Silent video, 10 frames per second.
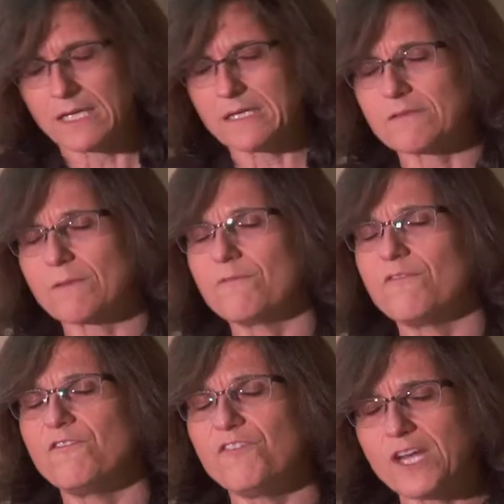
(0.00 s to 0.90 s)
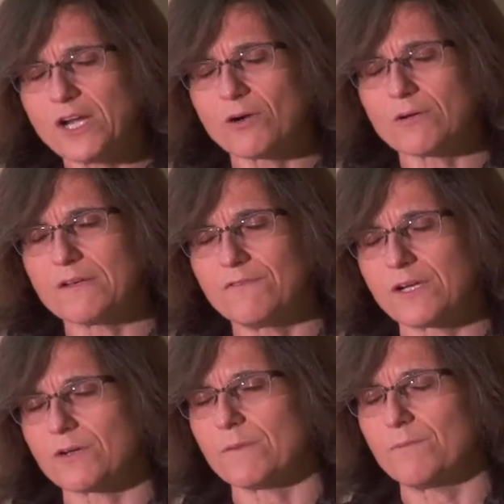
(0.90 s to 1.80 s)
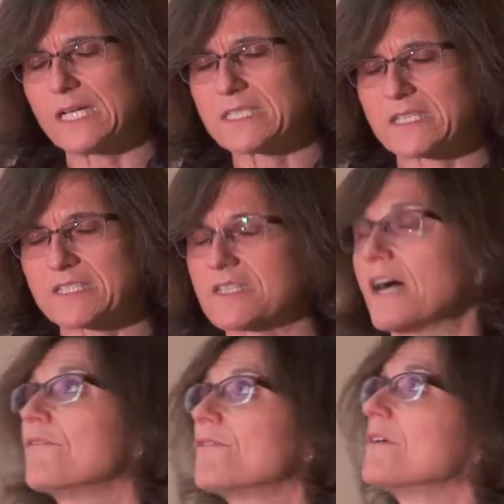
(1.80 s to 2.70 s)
is some very, very basic stuff,